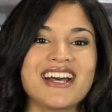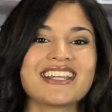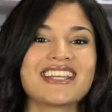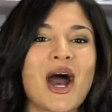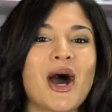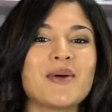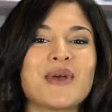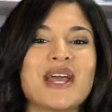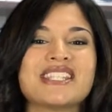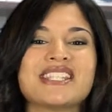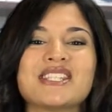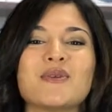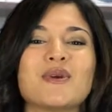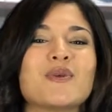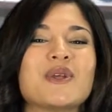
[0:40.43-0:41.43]
Come and
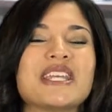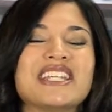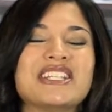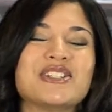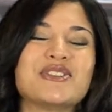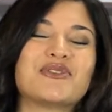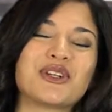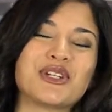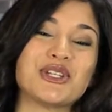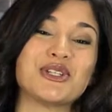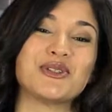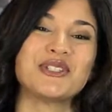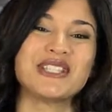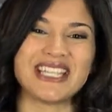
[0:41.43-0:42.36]
see what we can do for you